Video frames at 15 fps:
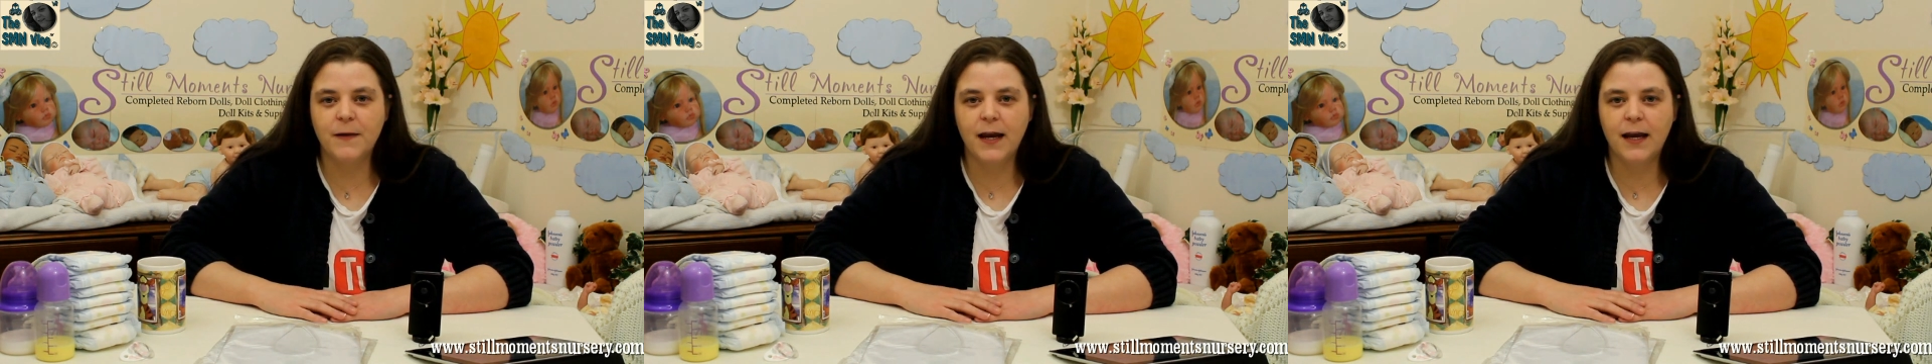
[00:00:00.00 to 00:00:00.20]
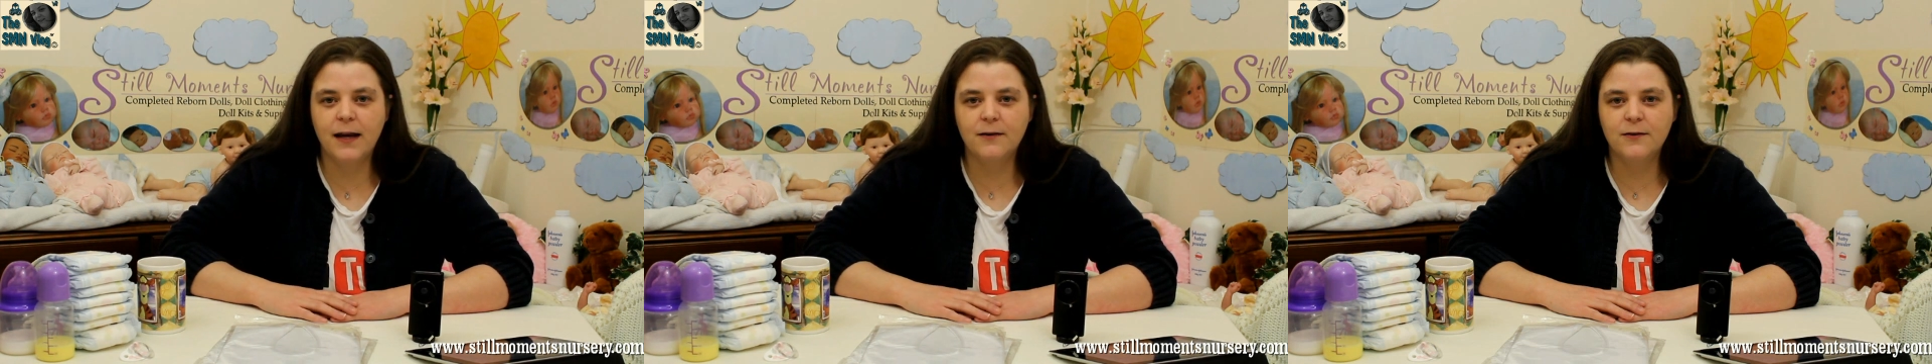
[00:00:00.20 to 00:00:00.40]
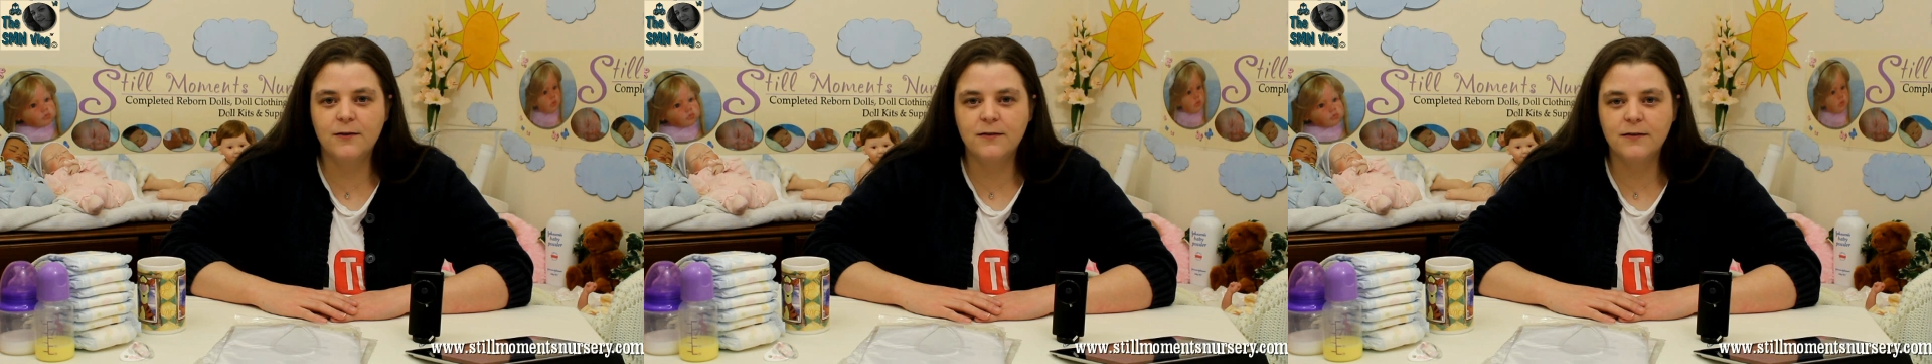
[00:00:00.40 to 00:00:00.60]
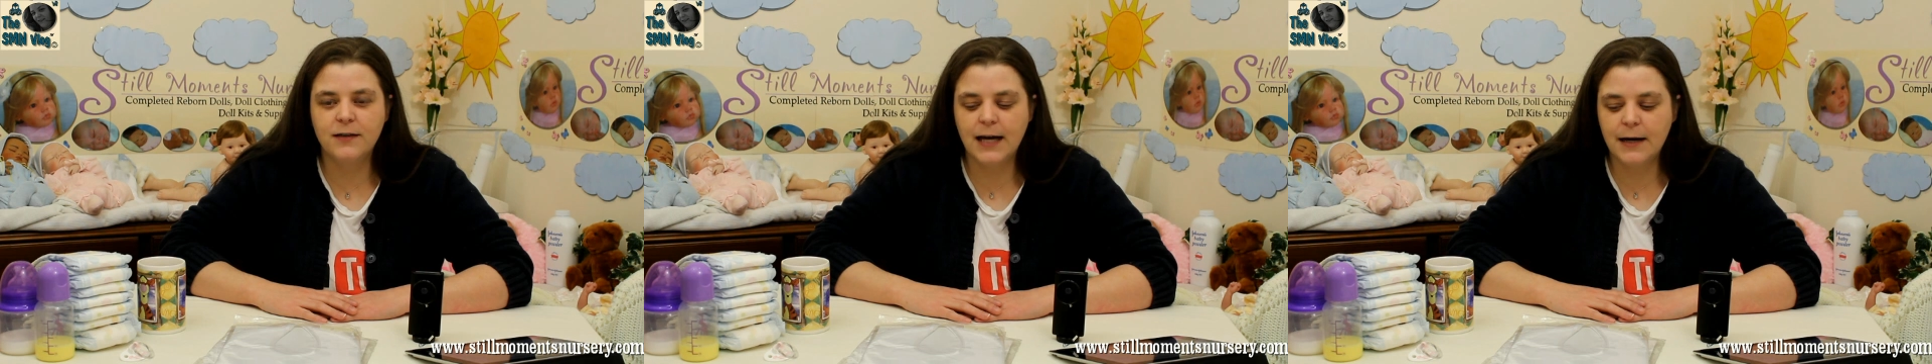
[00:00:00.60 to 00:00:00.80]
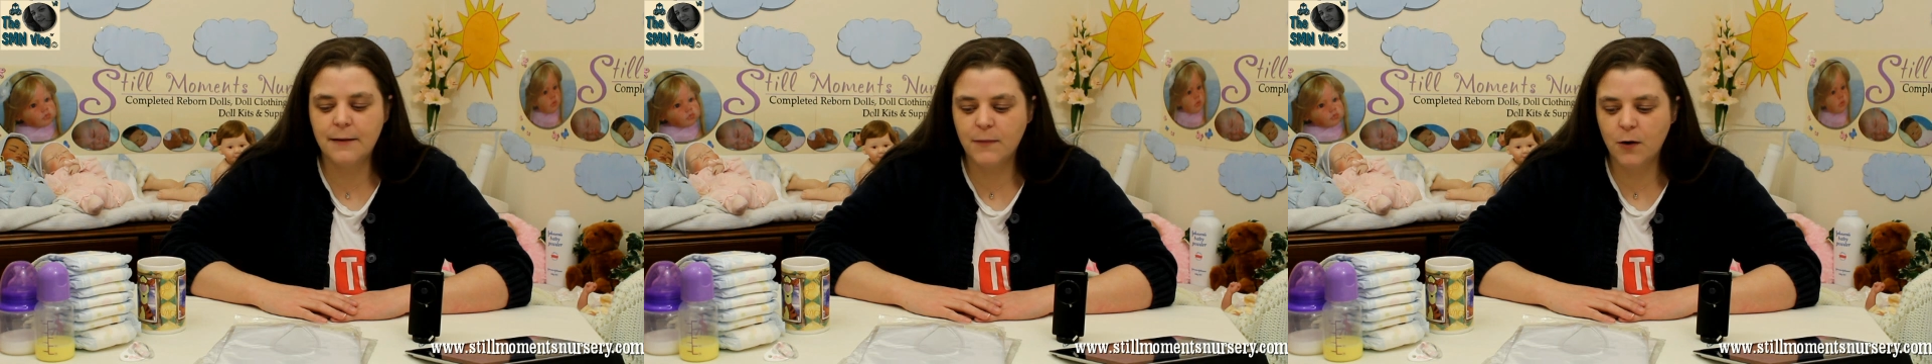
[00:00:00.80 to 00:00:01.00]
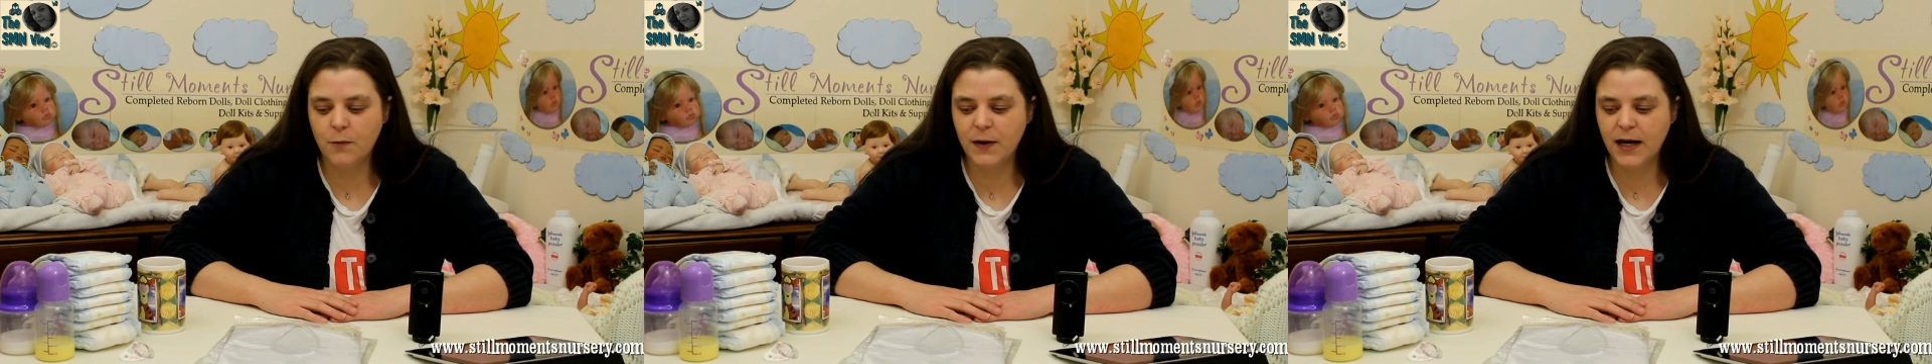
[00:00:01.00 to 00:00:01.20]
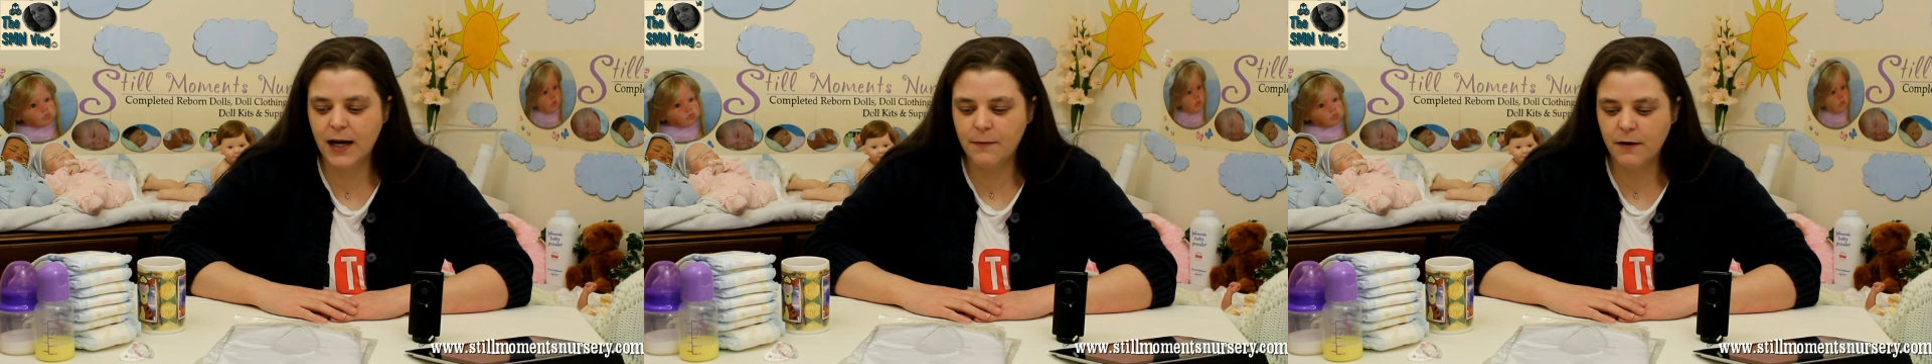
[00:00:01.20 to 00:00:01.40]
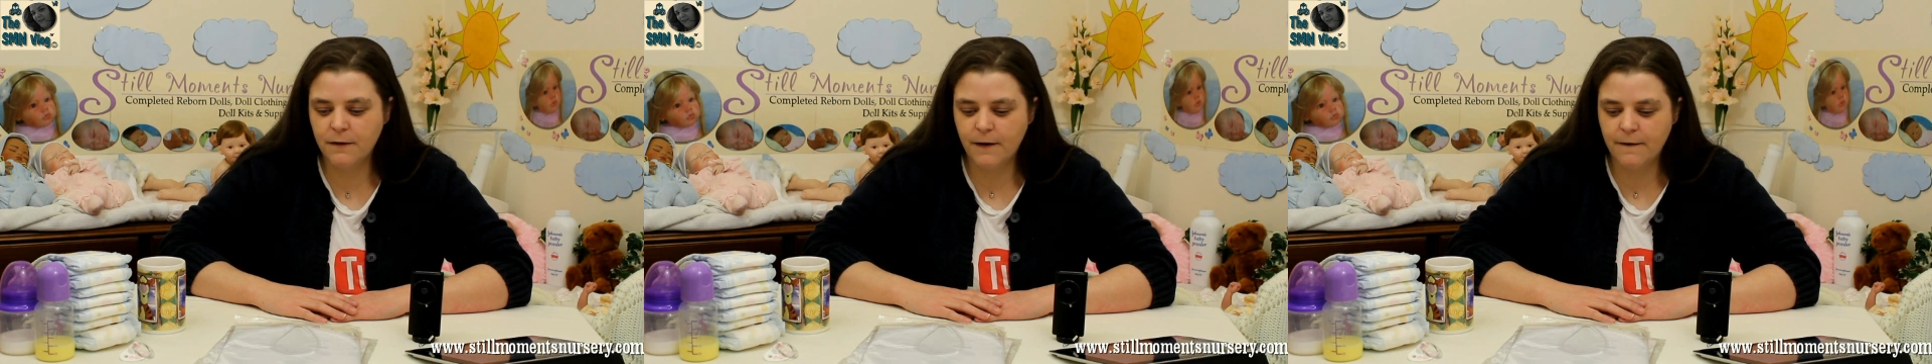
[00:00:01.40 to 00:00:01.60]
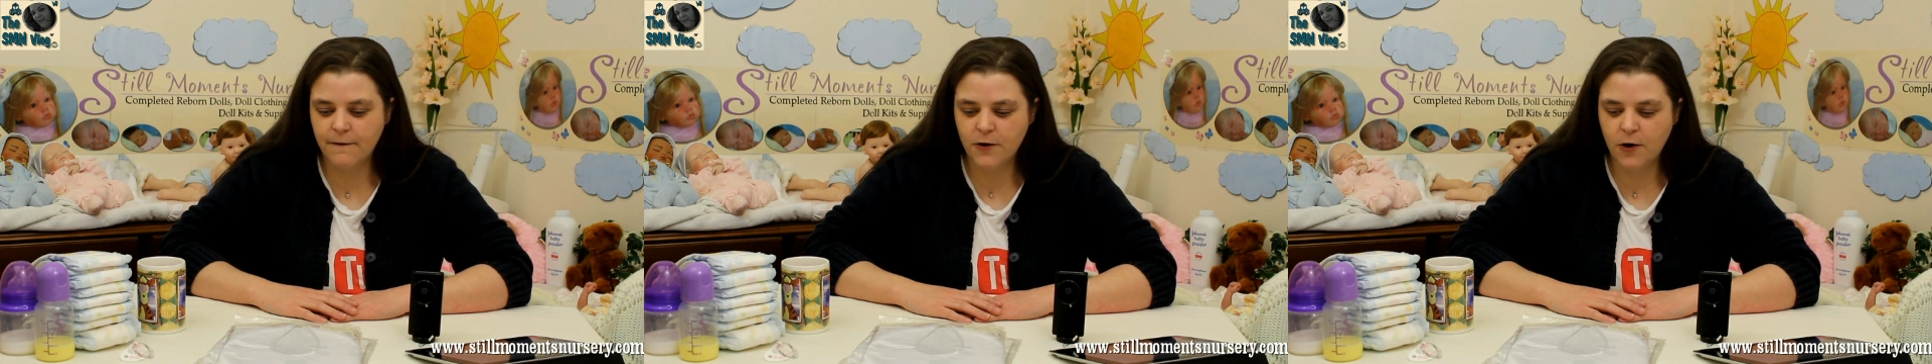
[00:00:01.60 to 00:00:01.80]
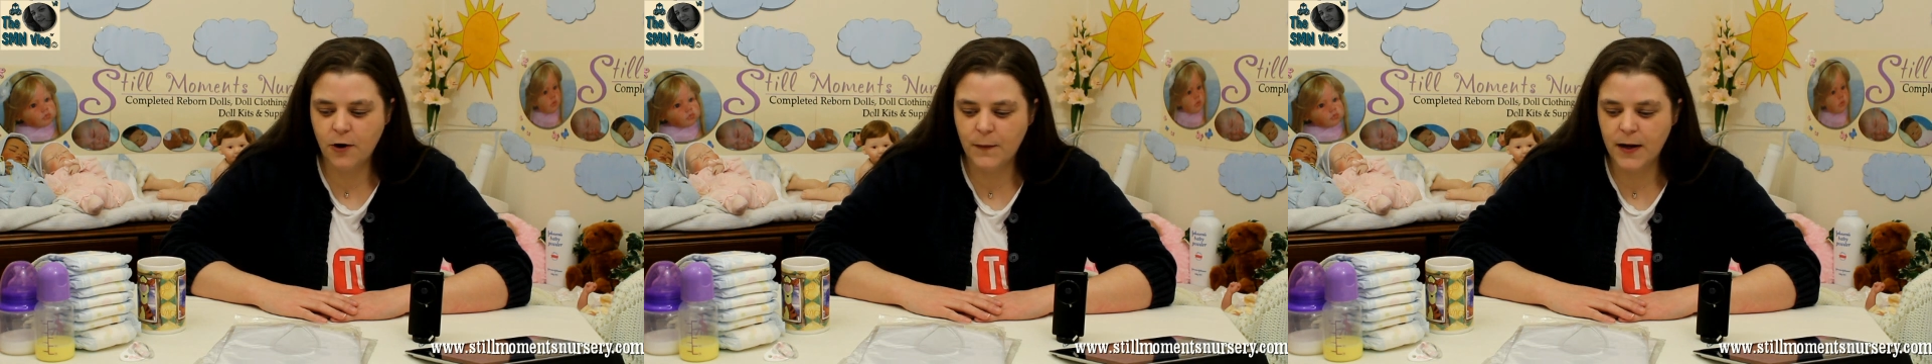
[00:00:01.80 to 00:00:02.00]
And I'll pick out my
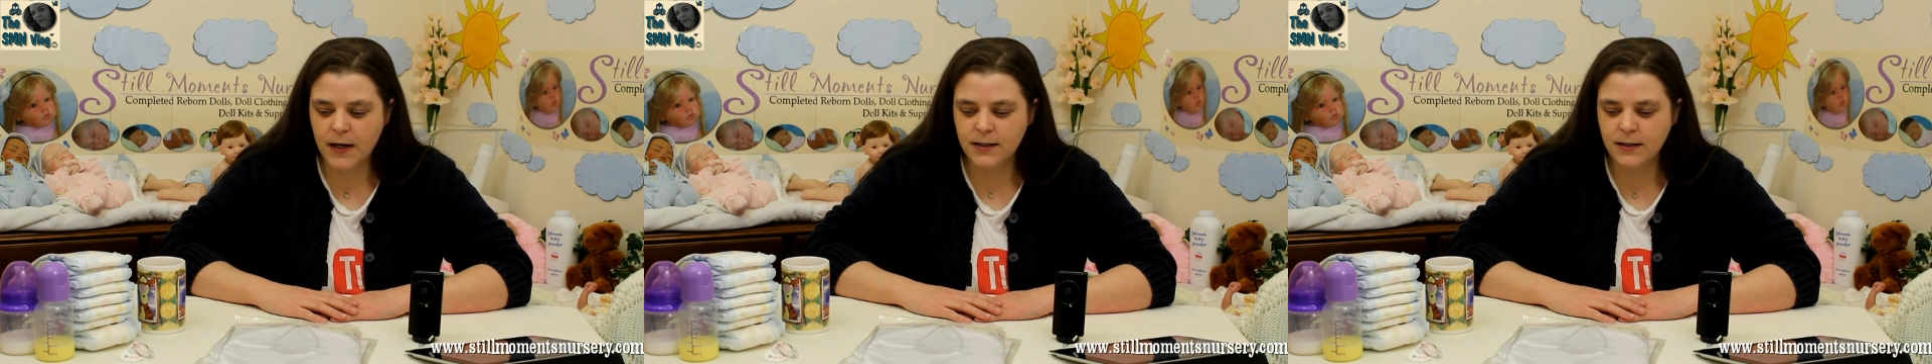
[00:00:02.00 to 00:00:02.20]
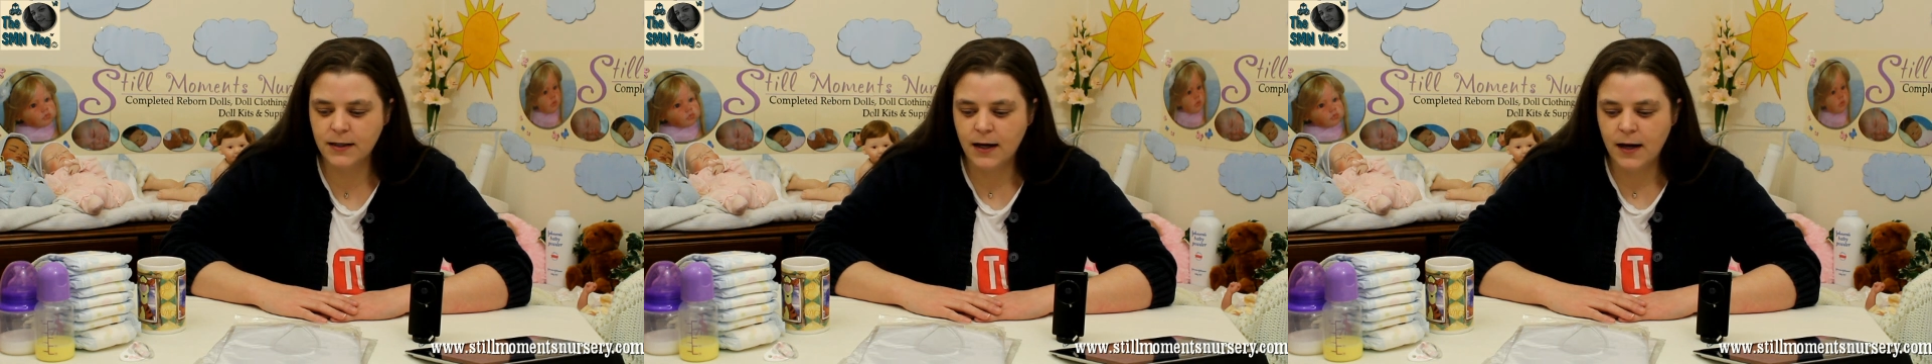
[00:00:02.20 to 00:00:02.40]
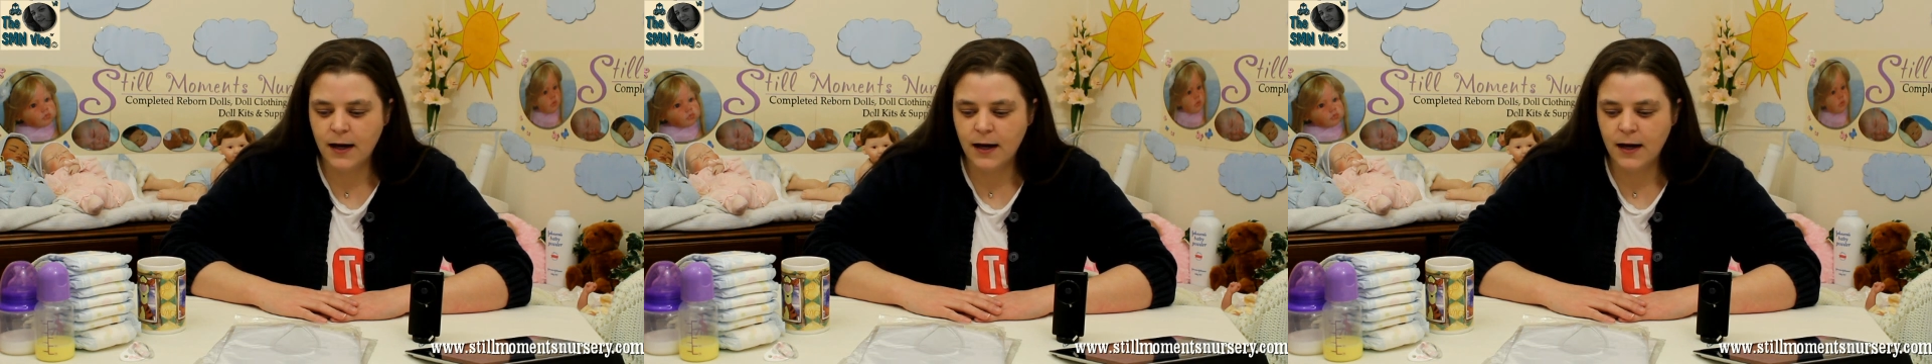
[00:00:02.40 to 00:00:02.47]
favourite comment.